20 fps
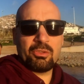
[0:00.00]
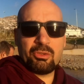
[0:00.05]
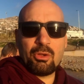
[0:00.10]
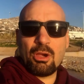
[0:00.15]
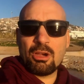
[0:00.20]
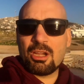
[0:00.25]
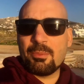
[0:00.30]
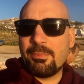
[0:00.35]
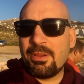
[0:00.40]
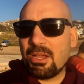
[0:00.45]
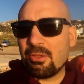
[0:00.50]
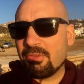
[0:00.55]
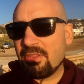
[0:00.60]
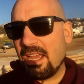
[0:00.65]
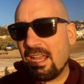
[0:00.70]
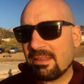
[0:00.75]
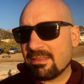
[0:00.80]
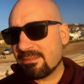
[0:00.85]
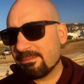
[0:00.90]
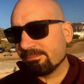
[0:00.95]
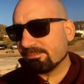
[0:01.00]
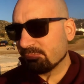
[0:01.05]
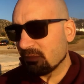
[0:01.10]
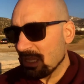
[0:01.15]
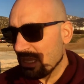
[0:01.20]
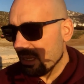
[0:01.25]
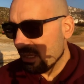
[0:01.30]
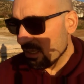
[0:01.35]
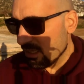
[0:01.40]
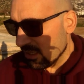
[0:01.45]
We'll talk about that.
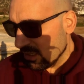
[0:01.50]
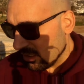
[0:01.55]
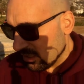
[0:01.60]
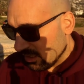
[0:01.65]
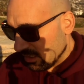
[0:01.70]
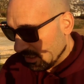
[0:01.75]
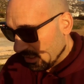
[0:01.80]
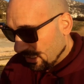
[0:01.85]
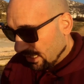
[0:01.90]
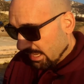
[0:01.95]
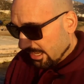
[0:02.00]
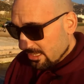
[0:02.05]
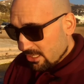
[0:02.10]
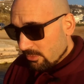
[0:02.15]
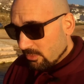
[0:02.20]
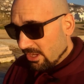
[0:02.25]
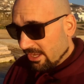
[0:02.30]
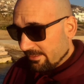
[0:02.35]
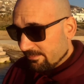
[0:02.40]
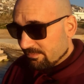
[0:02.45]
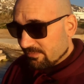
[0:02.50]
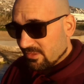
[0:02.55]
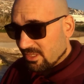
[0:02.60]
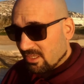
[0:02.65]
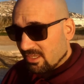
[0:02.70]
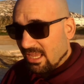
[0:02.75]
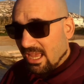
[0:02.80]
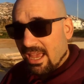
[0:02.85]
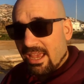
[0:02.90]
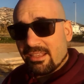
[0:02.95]
Anyway,
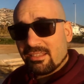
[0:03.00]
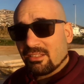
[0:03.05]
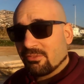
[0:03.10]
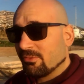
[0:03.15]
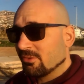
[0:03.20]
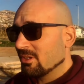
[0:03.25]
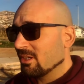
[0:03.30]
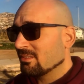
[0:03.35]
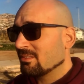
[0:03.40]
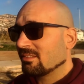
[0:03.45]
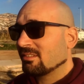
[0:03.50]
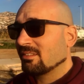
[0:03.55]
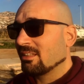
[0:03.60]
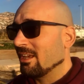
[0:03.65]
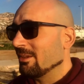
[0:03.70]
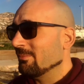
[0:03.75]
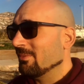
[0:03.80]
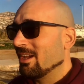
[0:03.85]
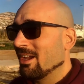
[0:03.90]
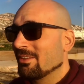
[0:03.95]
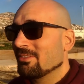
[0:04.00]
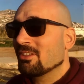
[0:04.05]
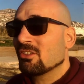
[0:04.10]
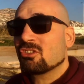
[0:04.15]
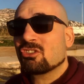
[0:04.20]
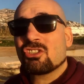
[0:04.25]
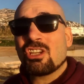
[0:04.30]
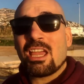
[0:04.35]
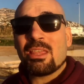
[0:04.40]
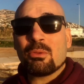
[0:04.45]
guys, I forgot to say, man,
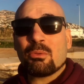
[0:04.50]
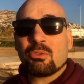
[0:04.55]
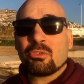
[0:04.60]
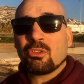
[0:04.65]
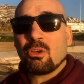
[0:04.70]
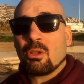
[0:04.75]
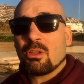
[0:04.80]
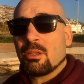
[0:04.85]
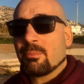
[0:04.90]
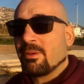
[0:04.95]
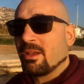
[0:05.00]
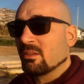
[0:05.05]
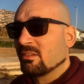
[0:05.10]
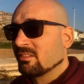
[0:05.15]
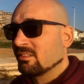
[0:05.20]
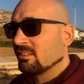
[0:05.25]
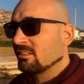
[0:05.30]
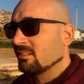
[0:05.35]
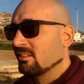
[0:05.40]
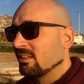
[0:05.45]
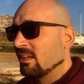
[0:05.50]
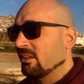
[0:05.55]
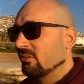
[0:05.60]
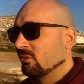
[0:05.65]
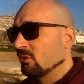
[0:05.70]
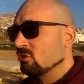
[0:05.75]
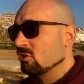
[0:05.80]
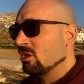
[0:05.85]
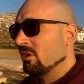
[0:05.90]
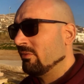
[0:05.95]
this channel is all about
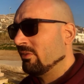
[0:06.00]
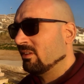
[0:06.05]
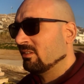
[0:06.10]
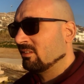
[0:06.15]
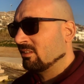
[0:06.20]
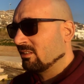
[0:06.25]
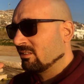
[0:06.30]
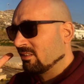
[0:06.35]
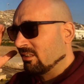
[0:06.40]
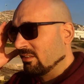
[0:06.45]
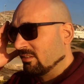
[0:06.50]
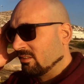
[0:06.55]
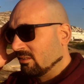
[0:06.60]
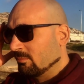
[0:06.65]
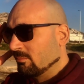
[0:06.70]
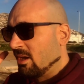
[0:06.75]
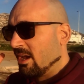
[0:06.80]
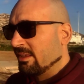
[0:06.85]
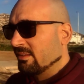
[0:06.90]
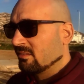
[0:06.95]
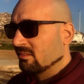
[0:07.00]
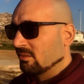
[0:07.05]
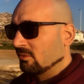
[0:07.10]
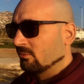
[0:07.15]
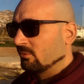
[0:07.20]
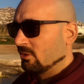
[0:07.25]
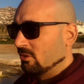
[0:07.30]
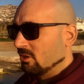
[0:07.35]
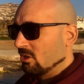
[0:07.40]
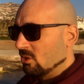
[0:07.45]
success, achieving success and
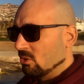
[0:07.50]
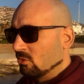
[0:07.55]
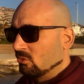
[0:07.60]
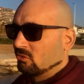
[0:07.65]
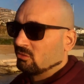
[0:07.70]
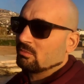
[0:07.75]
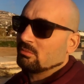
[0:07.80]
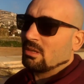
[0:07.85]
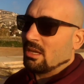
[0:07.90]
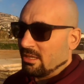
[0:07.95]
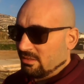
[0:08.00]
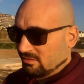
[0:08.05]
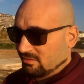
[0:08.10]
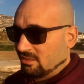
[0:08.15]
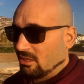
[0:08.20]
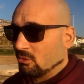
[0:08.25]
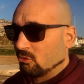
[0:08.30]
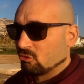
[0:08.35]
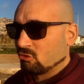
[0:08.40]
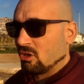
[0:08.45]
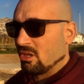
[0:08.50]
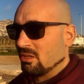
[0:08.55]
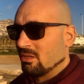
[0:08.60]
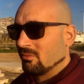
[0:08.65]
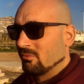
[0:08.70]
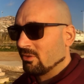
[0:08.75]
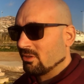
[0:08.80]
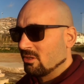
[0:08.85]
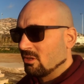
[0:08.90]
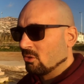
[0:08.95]
mindset videos and sales
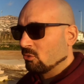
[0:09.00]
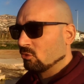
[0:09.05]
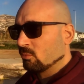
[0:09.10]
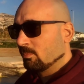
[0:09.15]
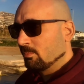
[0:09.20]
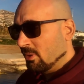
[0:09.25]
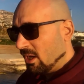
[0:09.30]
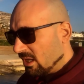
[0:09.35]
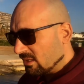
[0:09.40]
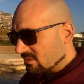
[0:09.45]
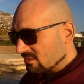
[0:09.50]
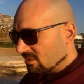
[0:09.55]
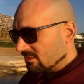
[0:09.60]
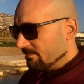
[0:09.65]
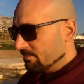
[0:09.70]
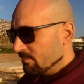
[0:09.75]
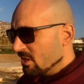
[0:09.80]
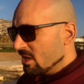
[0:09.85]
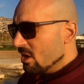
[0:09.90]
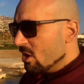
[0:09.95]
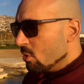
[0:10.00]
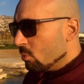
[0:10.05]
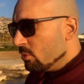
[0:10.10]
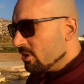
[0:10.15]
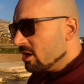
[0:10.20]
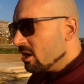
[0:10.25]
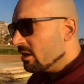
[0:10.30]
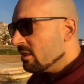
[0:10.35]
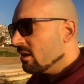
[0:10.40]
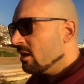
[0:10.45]
training videos, but
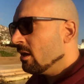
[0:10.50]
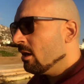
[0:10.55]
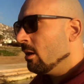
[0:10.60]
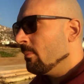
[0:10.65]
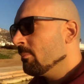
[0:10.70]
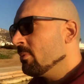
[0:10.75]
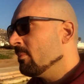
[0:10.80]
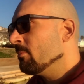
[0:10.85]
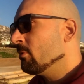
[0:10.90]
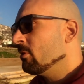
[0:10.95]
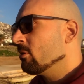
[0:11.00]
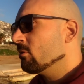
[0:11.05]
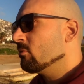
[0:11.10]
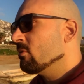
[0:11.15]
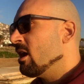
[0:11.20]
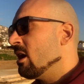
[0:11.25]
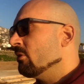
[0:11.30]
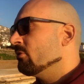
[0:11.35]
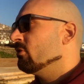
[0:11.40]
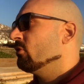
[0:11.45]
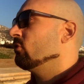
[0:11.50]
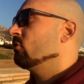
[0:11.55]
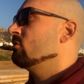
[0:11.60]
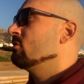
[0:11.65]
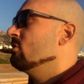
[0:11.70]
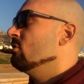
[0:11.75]
we got to help people around us